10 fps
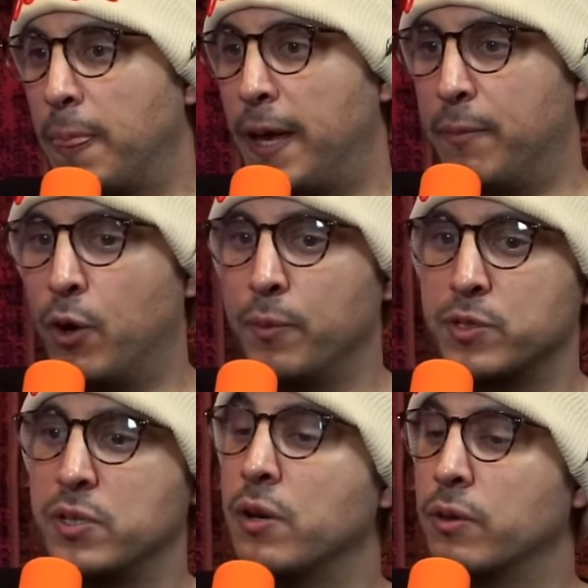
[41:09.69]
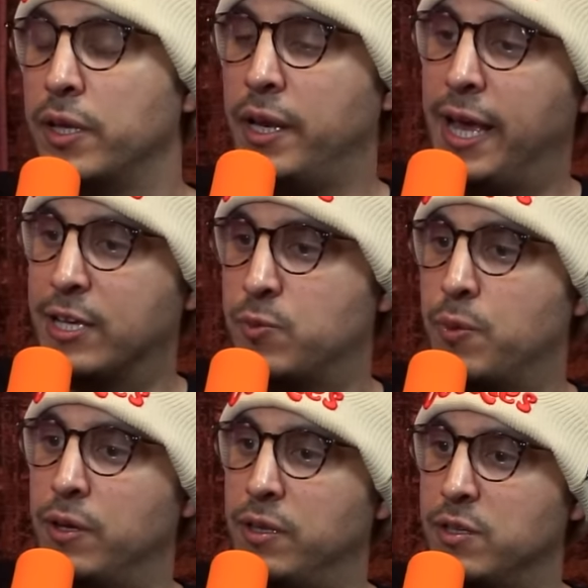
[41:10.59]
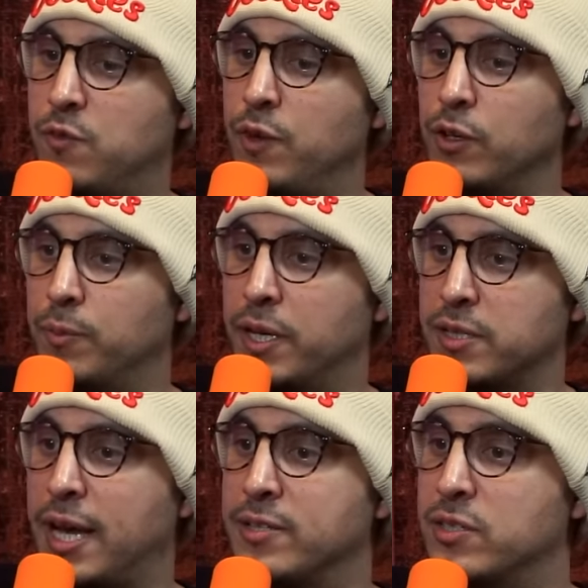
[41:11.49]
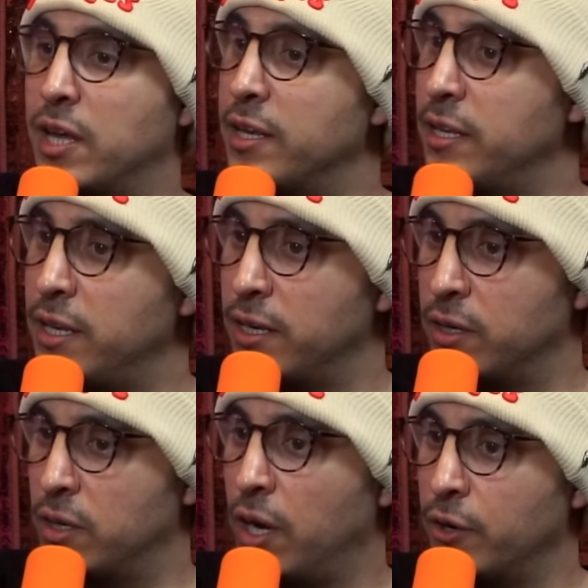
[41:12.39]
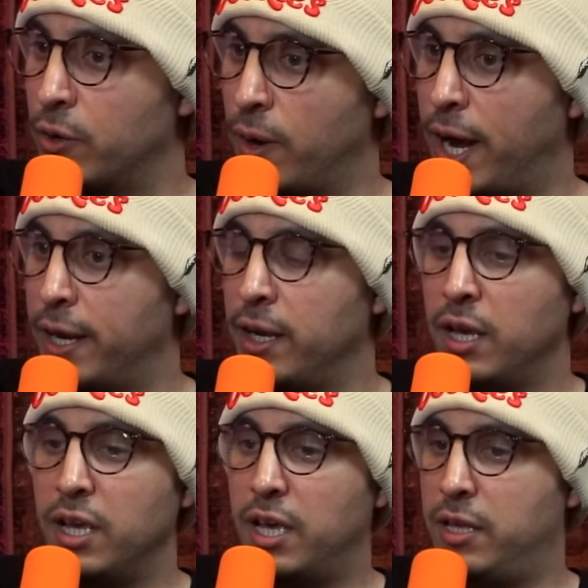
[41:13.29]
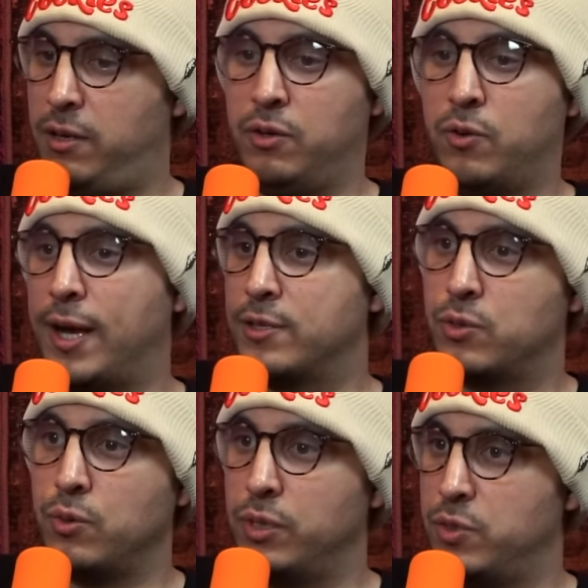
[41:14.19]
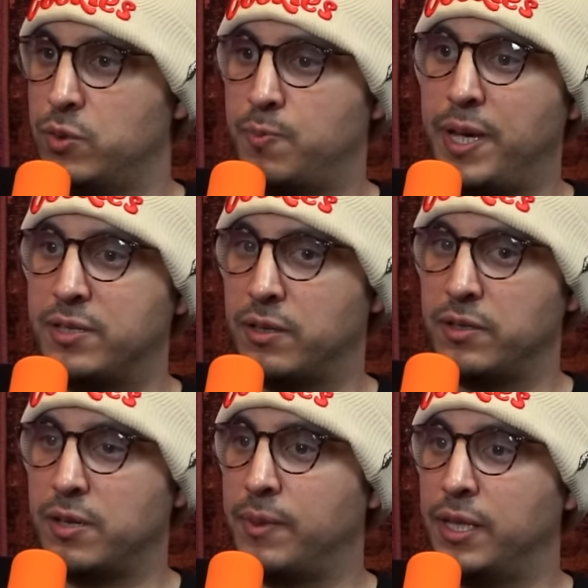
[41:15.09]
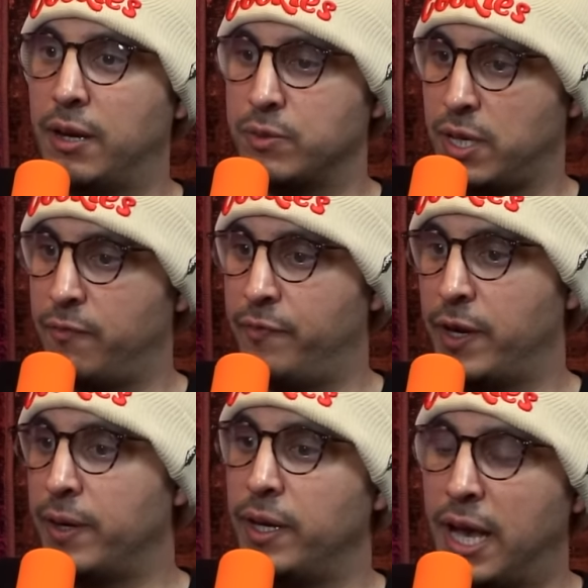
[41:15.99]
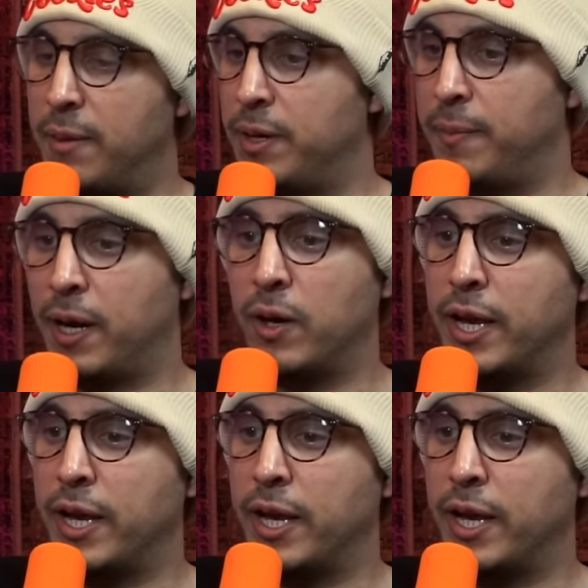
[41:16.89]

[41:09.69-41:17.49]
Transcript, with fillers: am almost nearly an expert in this field because I studied it in undergrad and in grad school, this was basically something that I was like very adamant about.